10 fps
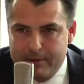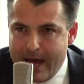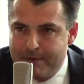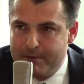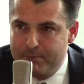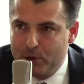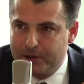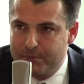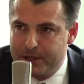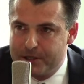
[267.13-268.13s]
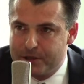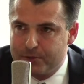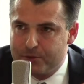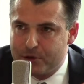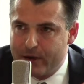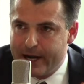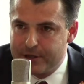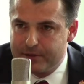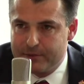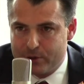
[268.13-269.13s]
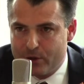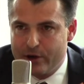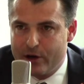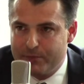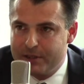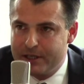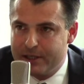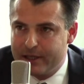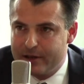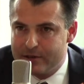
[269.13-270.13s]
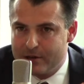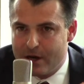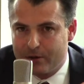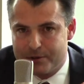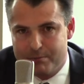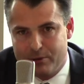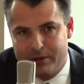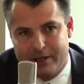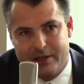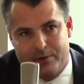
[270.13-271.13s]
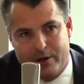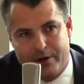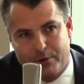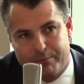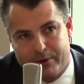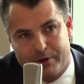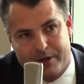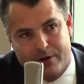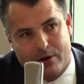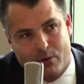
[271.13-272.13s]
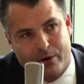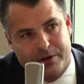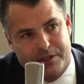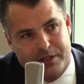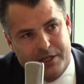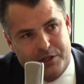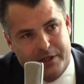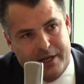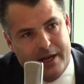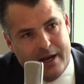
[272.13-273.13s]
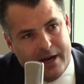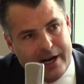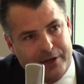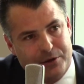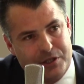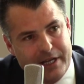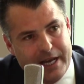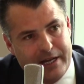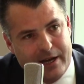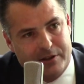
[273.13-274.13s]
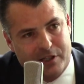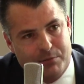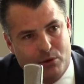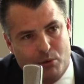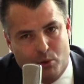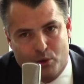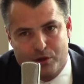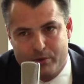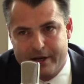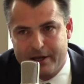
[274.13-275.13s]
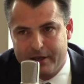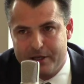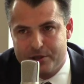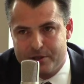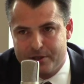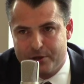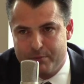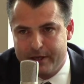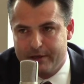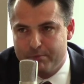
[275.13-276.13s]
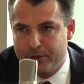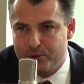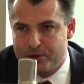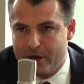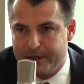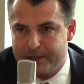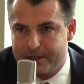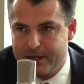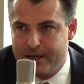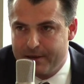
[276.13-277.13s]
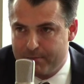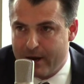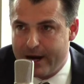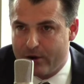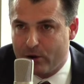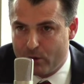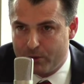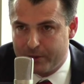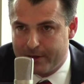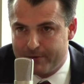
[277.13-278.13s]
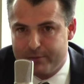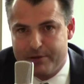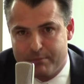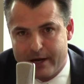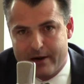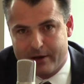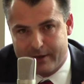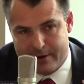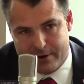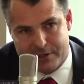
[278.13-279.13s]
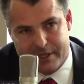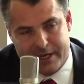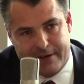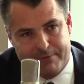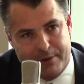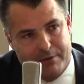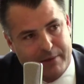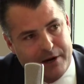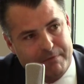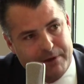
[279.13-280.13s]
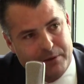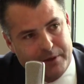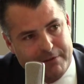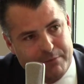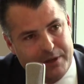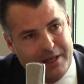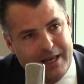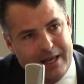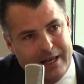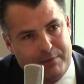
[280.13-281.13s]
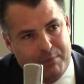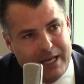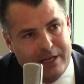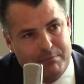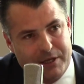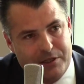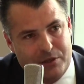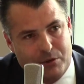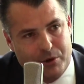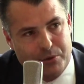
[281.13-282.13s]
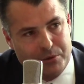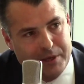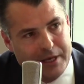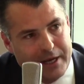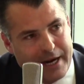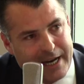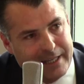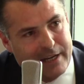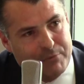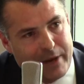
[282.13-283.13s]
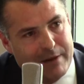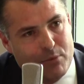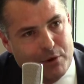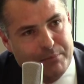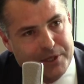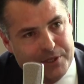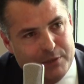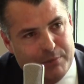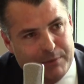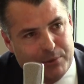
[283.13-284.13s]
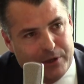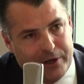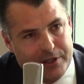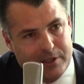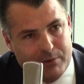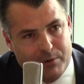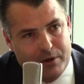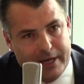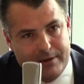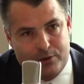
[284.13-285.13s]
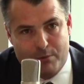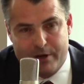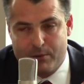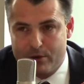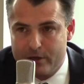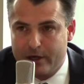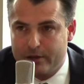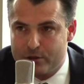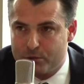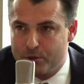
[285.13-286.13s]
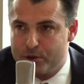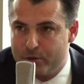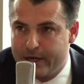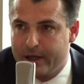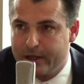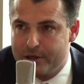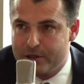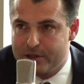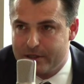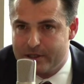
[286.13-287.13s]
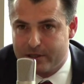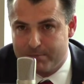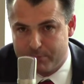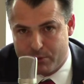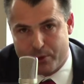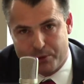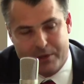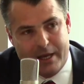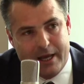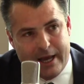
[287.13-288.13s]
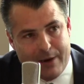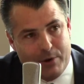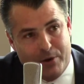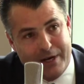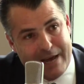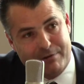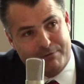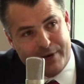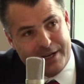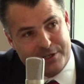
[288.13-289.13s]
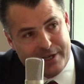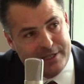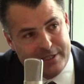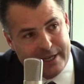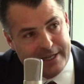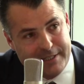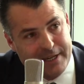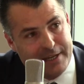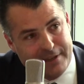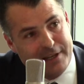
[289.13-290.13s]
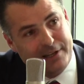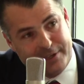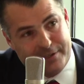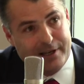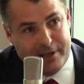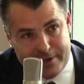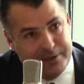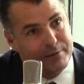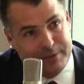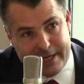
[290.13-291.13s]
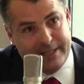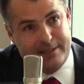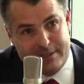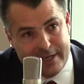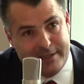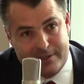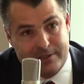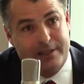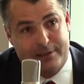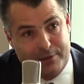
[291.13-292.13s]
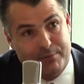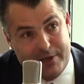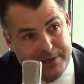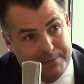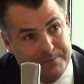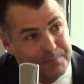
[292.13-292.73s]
Having built a business from scratch, starting off with $10,000 and building it into a near $1 billion organization, I understand how some of the rules and regulations that are being imposed on us by our local government, by our state government, and by our federal government impede business growth. I think if we had more business people in Austin, we wouldn't have so many ridiculous rules and regulations that stunt growth, and we wouldn't have a franchise tax that is an income tax in Texas to me.